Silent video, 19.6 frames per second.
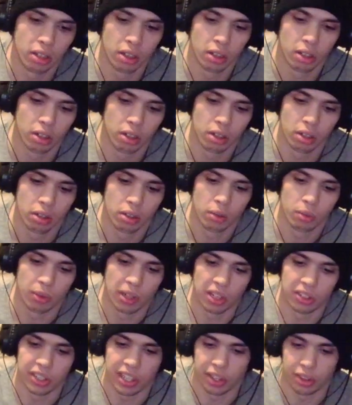
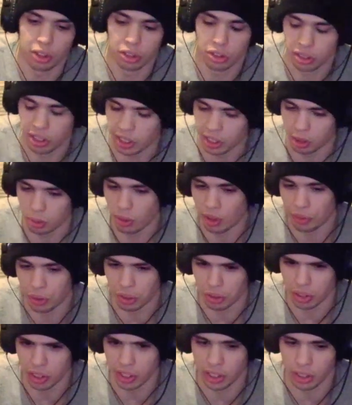When I was like 12,
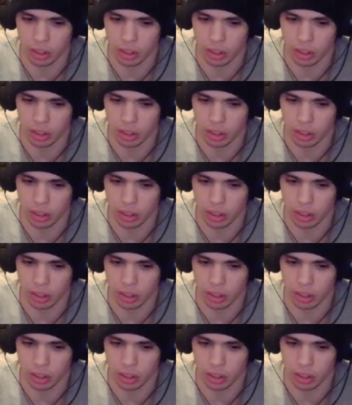13.